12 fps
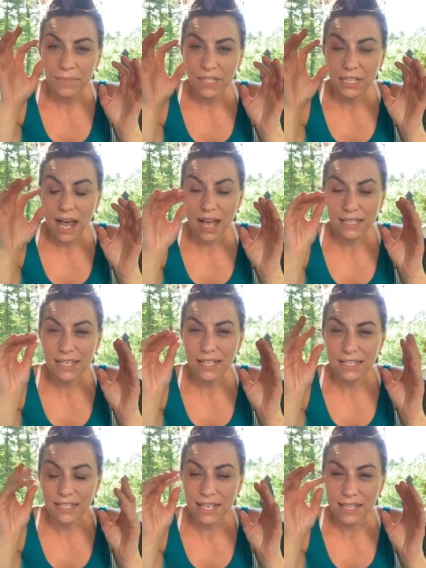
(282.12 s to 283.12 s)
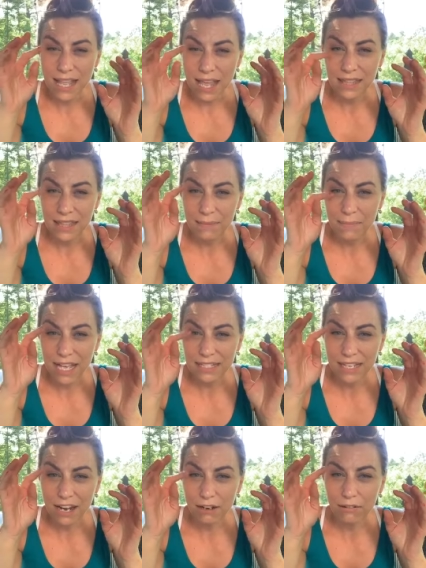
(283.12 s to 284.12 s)
glasses and then the
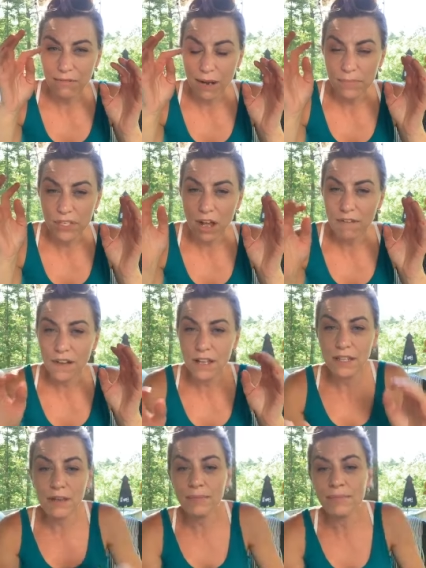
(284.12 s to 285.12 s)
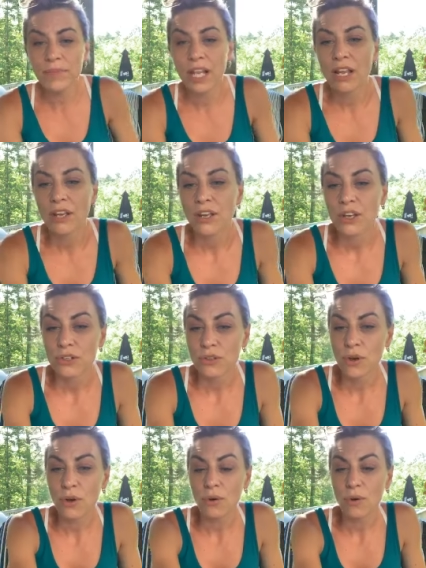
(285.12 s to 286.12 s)
mascara rubs off on them,
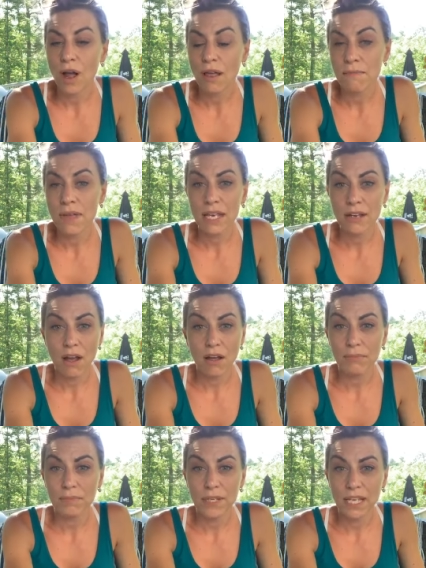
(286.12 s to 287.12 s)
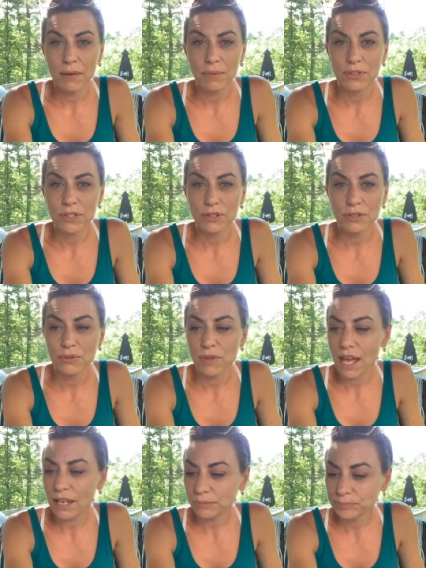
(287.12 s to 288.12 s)
so I may not be able to do
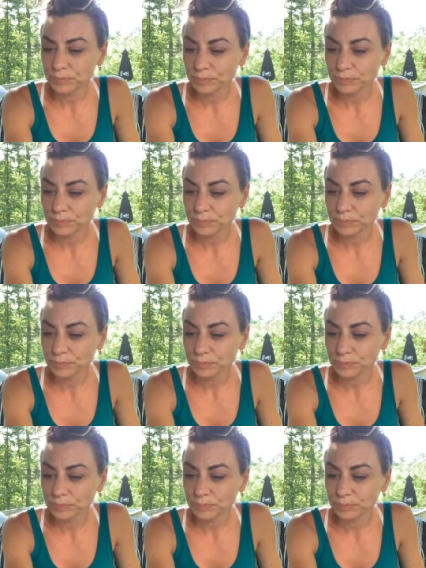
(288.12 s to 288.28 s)
that.